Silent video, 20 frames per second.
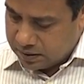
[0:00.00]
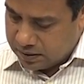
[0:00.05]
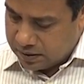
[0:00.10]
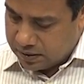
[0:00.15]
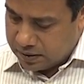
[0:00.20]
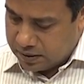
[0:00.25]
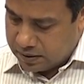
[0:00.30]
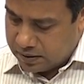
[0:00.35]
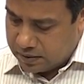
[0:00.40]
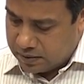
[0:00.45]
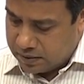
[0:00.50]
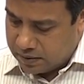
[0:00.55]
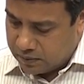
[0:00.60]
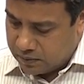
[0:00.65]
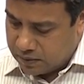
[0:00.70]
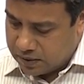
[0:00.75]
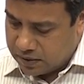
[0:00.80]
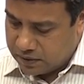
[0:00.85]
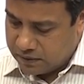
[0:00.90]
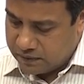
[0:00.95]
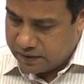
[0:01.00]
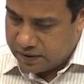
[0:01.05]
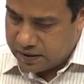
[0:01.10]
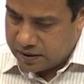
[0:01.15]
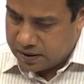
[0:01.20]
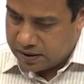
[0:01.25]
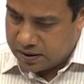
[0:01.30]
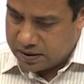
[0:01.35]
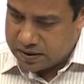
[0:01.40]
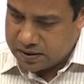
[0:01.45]
And 1 over
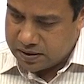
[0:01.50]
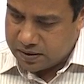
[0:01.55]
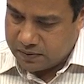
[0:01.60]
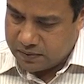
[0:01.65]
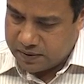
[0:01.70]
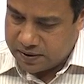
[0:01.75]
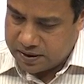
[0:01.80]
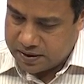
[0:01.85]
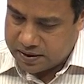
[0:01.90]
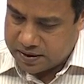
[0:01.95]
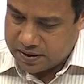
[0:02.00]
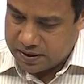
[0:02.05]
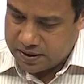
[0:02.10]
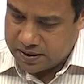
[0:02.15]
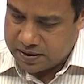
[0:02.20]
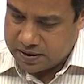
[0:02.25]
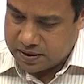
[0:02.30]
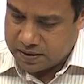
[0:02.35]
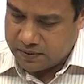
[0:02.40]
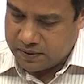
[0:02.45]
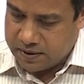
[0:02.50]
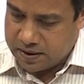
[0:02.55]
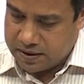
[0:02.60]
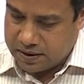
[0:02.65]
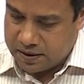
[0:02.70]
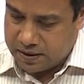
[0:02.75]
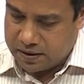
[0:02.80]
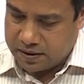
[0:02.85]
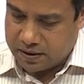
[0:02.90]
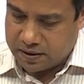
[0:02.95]
r square sin square
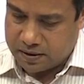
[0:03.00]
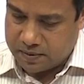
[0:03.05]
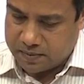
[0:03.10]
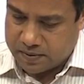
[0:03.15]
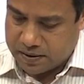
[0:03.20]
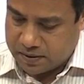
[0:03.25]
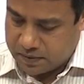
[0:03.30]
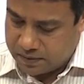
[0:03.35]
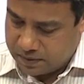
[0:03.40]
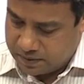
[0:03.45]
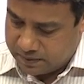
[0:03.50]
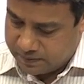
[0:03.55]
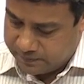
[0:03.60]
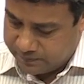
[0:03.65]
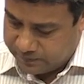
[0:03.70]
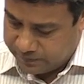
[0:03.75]
theta comes out,